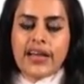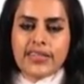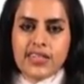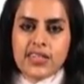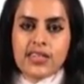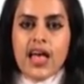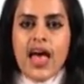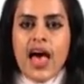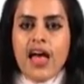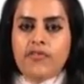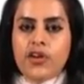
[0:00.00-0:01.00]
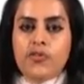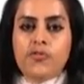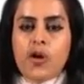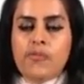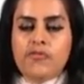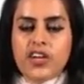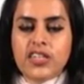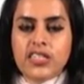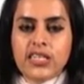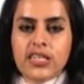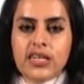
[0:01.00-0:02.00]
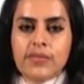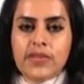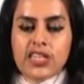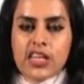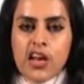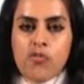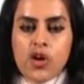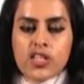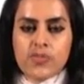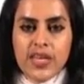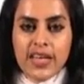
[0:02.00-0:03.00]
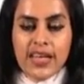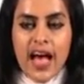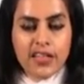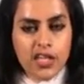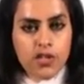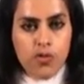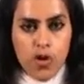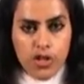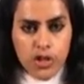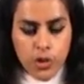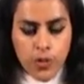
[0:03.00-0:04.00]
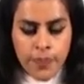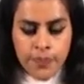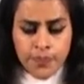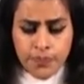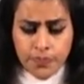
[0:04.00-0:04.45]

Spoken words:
collected and from where the material was being gathered for you.